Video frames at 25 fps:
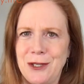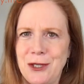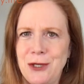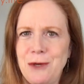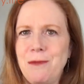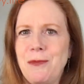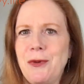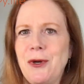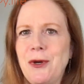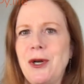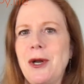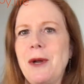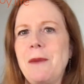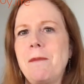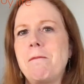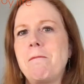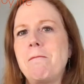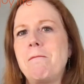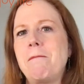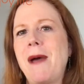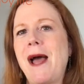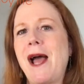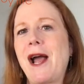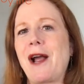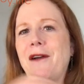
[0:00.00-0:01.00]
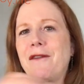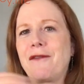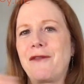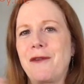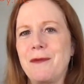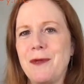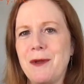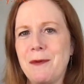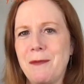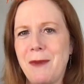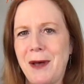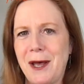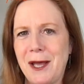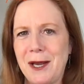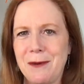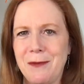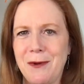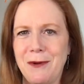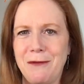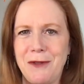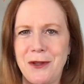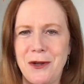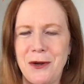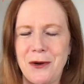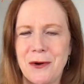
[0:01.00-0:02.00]
to pull it back from the bottom
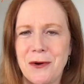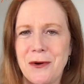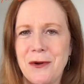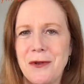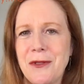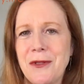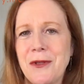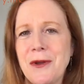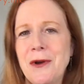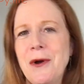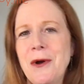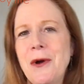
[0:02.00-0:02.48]
of the earth